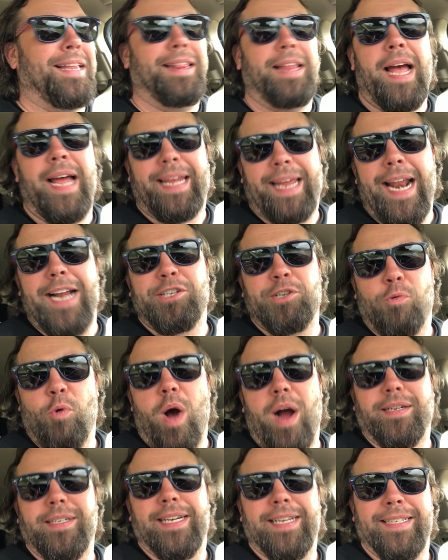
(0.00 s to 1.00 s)
I can actually
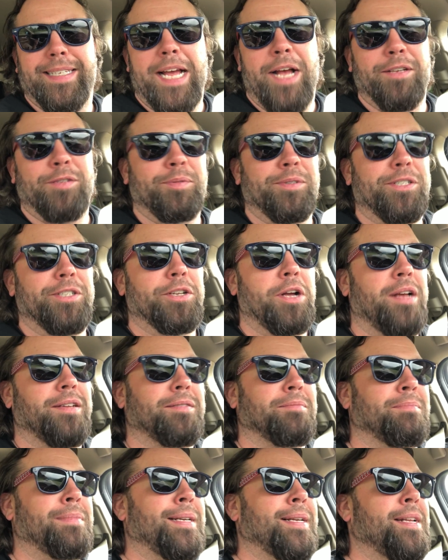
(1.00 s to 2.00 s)
walk to his house, which is
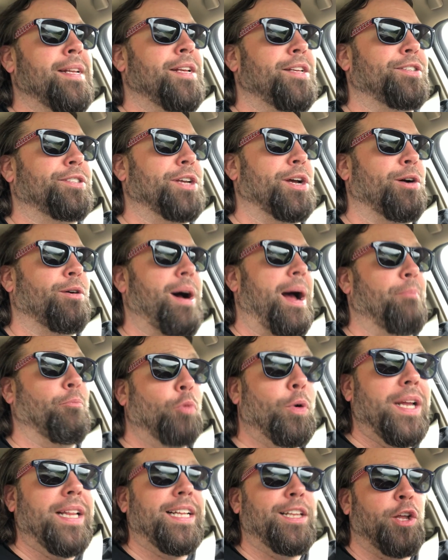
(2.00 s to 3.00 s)
awesome. So I'm
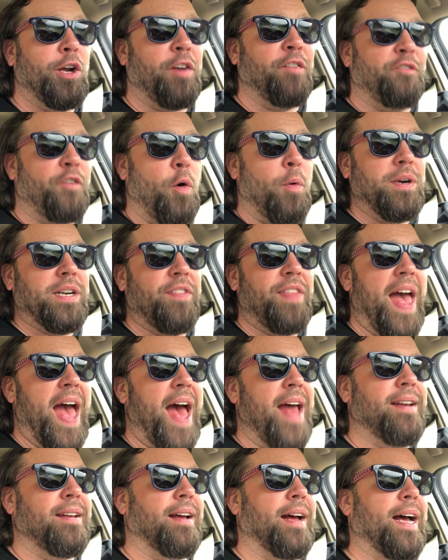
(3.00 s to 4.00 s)
really looking forward to
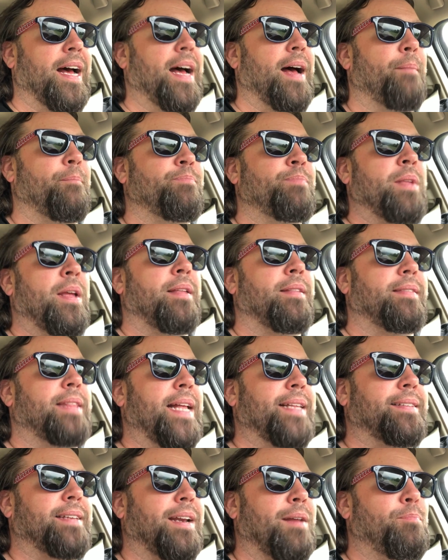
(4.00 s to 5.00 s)
that.
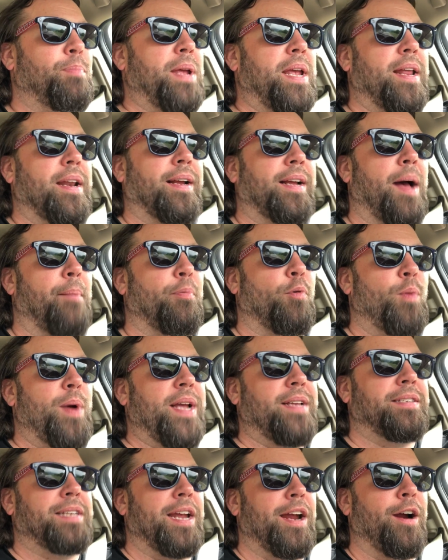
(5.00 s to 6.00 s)
That's going to be in a couple
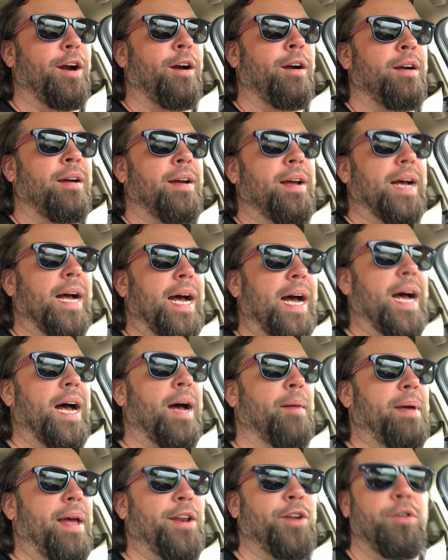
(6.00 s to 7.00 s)
weeks here,
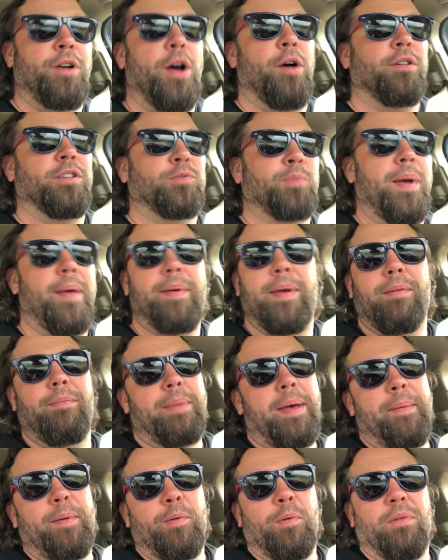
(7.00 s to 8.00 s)
and who knows,
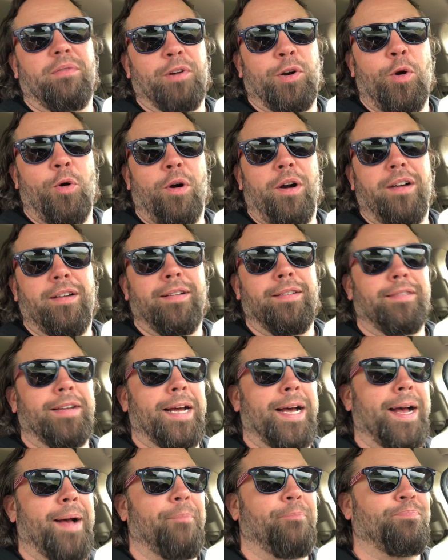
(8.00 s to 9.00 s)
maybe we'll record
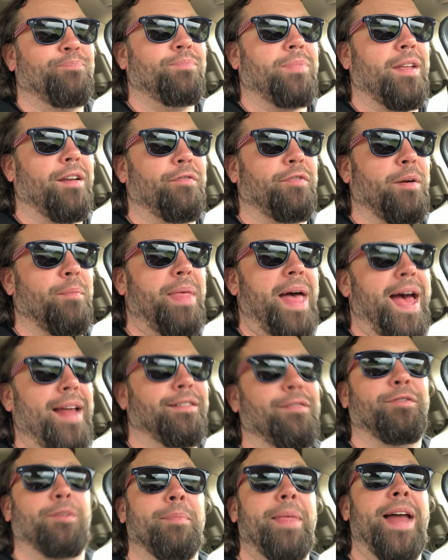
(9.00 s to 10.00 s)
from
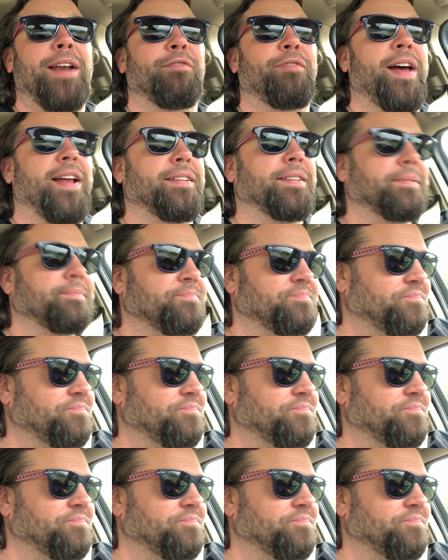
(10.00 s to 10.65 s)
that event.